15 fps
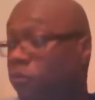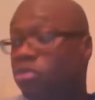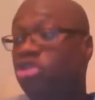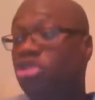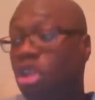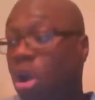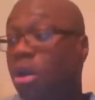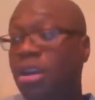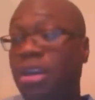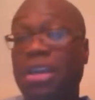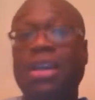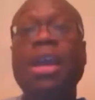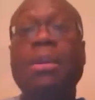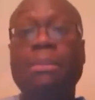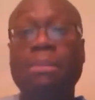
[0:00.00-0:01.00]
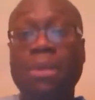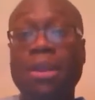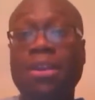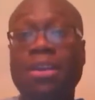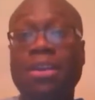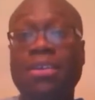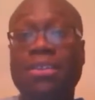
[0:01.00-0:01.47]
target
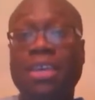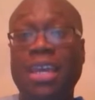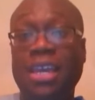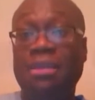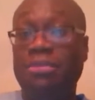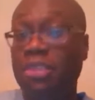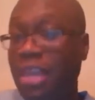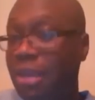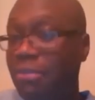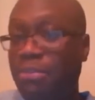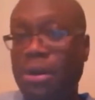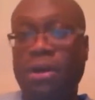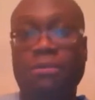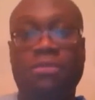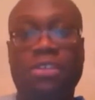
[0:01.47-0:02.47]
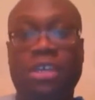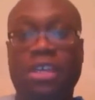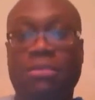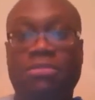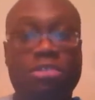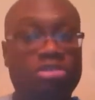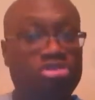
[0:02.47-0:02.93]
middling teams and bum
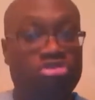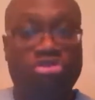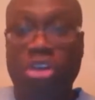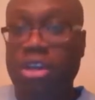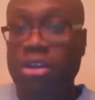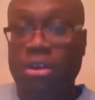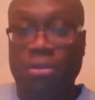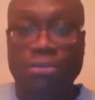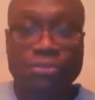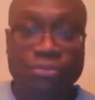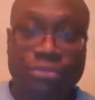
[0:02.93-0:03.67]
teams, straight up.